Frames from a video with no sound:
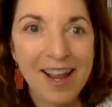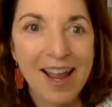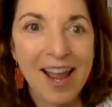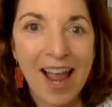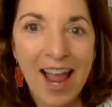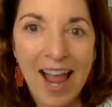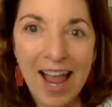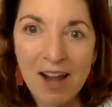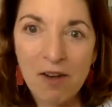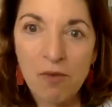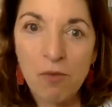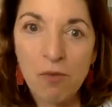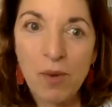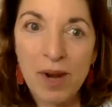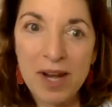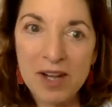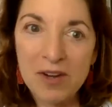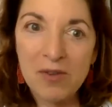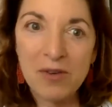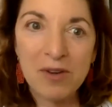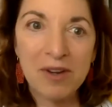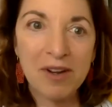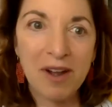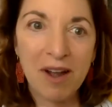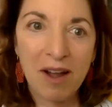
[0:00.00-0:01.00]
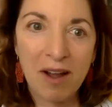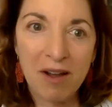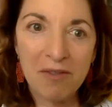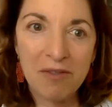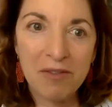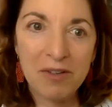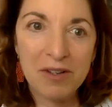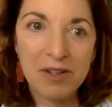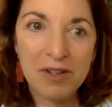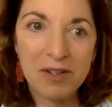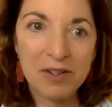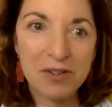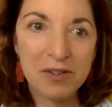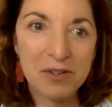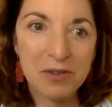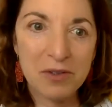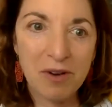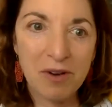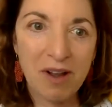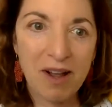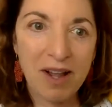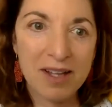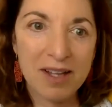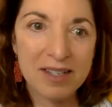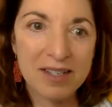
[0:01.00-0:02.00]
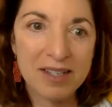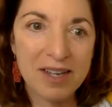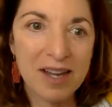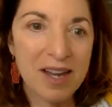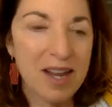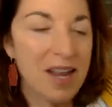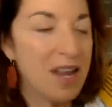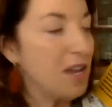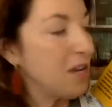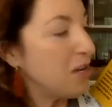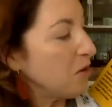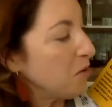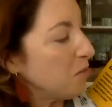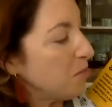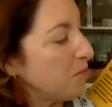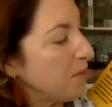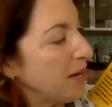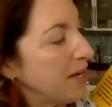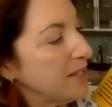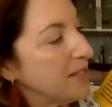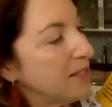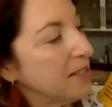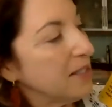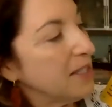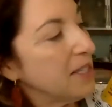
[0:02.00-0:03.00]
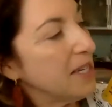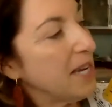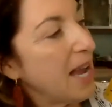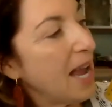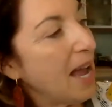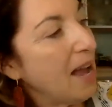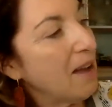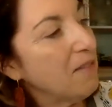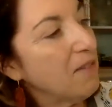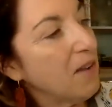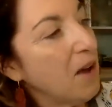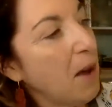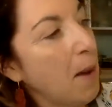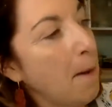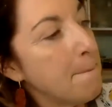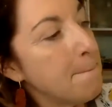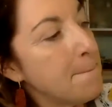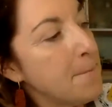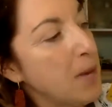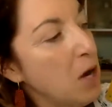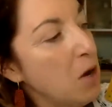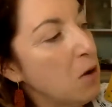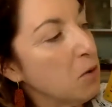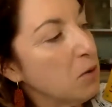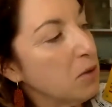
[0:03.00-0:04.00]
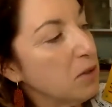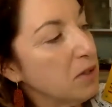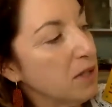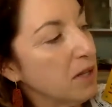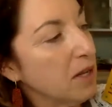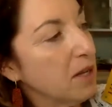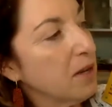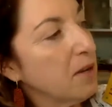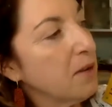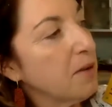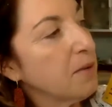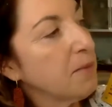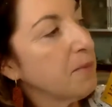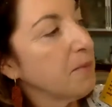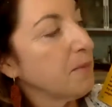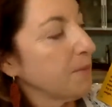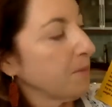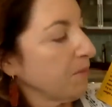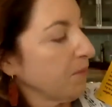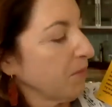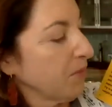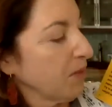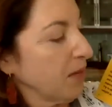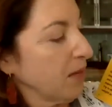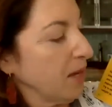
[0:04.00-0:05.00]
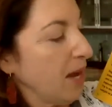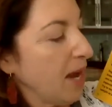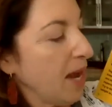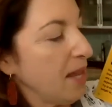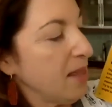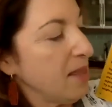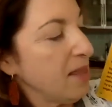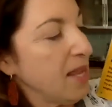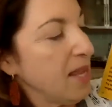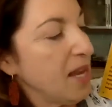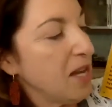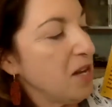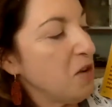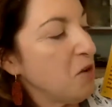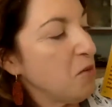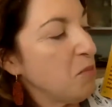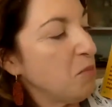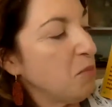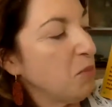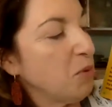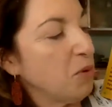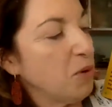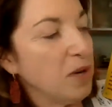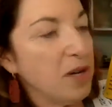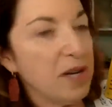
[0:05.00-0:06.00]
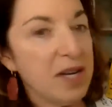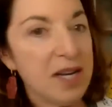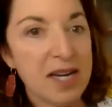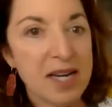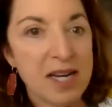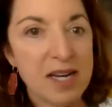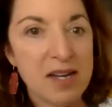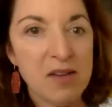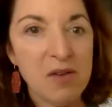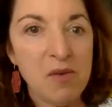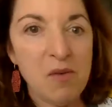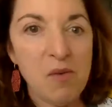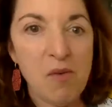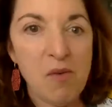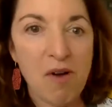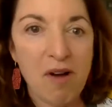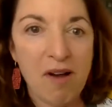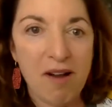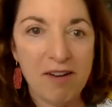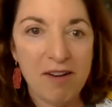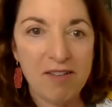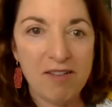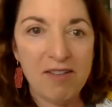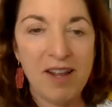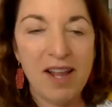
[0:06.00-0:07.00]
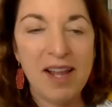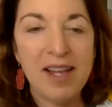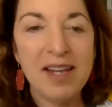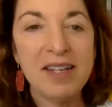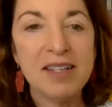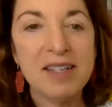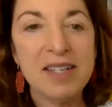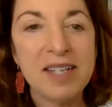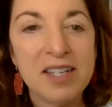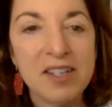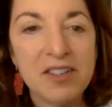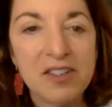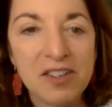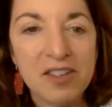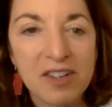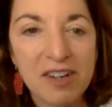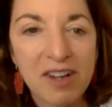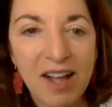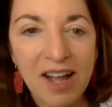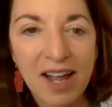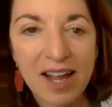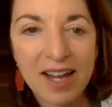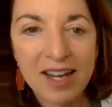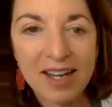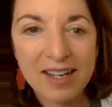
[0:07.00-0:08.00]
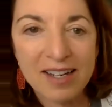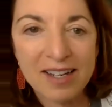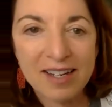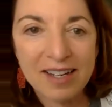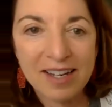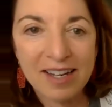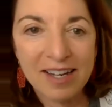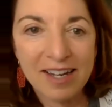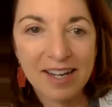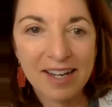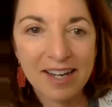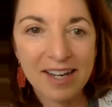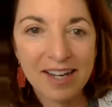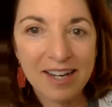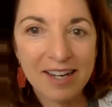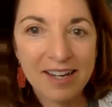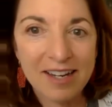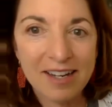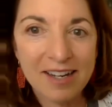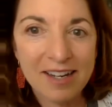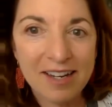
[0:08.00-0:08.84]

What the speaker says: And when you cover the straws, you basically have a boat. And then you put it in the water like Teacher Haya did.